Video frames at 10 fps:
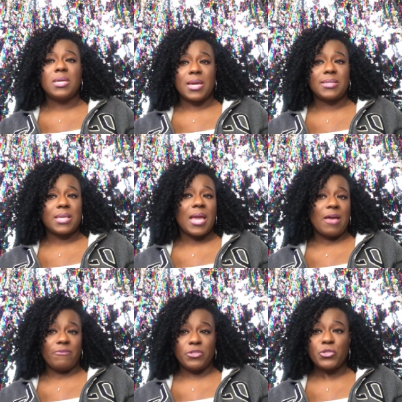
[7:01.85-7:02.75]
Yes, I
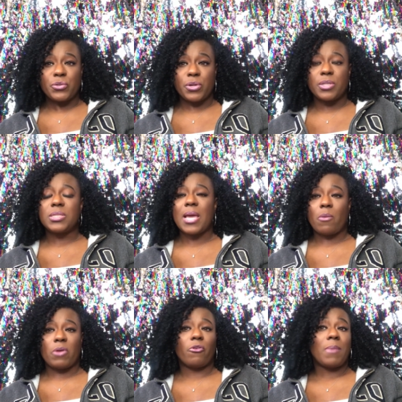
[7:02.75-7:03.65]
have insurance.
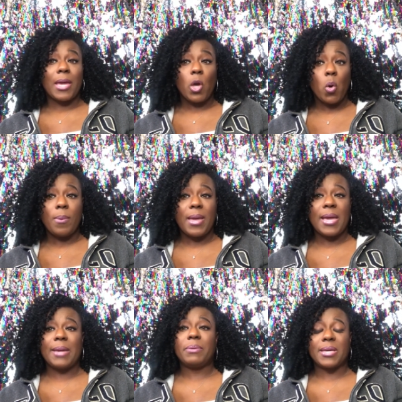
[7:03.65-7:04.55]
However, my
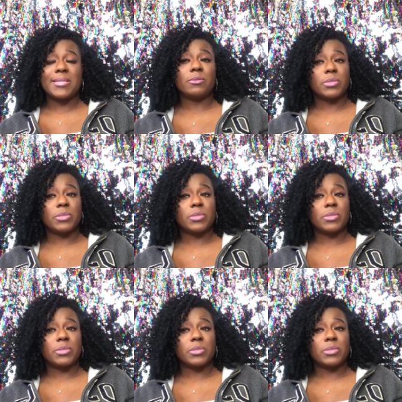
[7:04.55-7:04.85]
copay, because